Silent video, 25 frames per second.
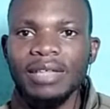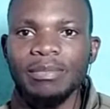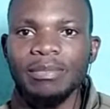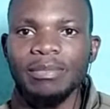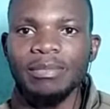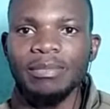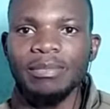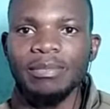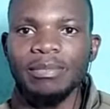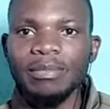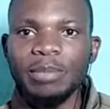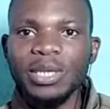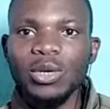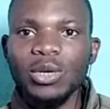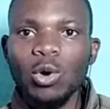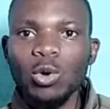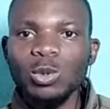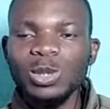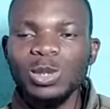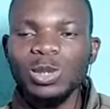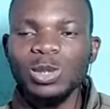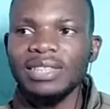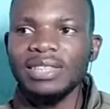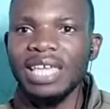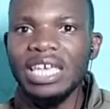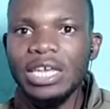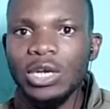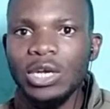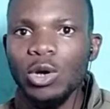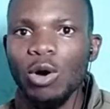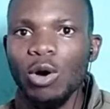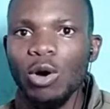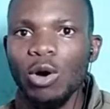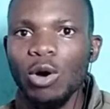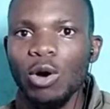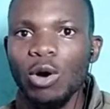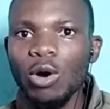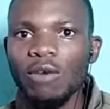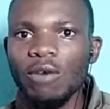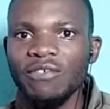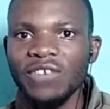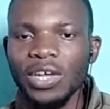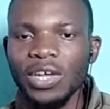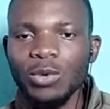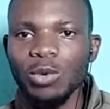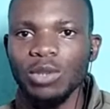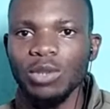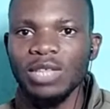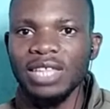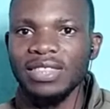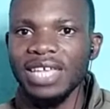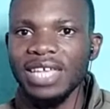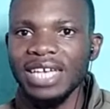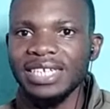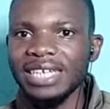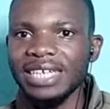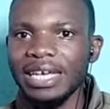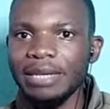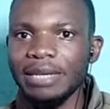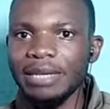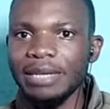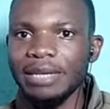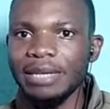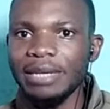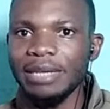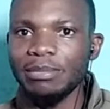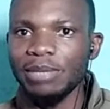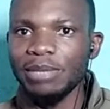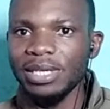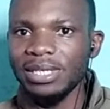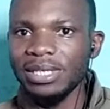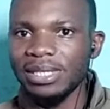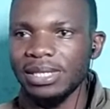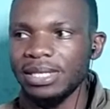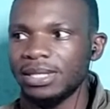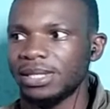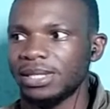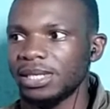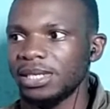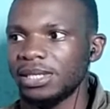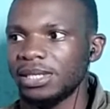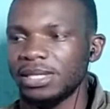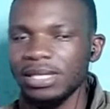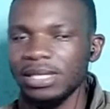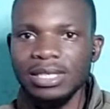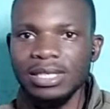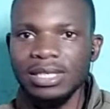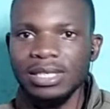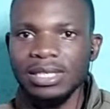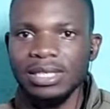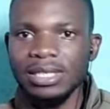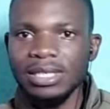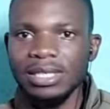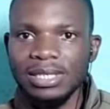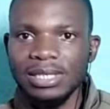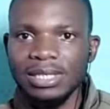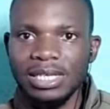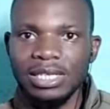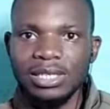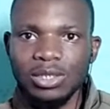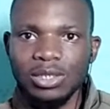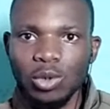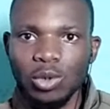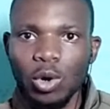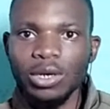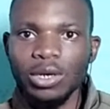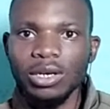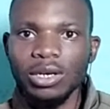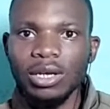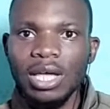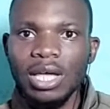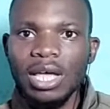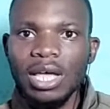because they know very well that their time is gone.